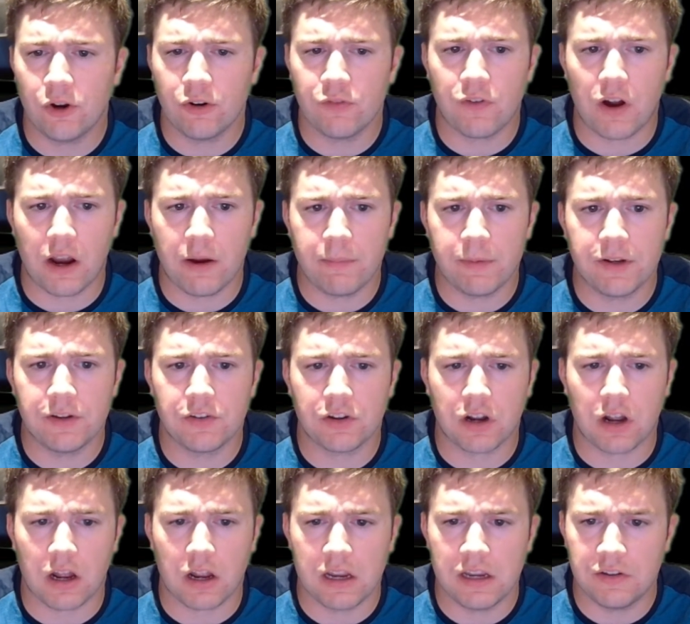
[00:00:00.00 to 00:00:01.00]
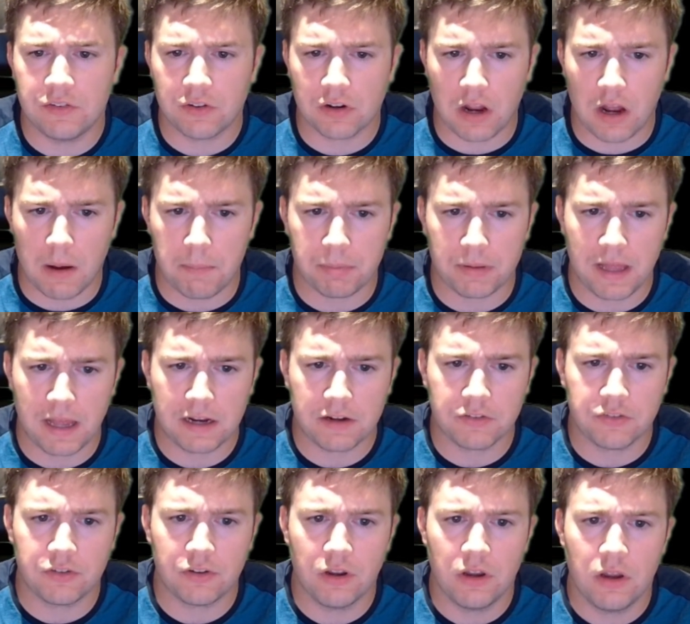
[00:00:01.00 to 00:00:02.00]
environment is
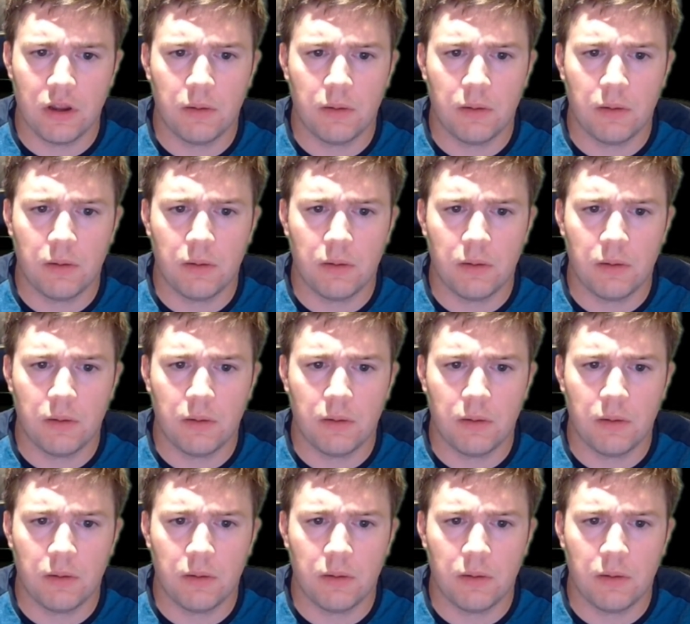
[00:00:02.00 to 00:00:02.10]
complex,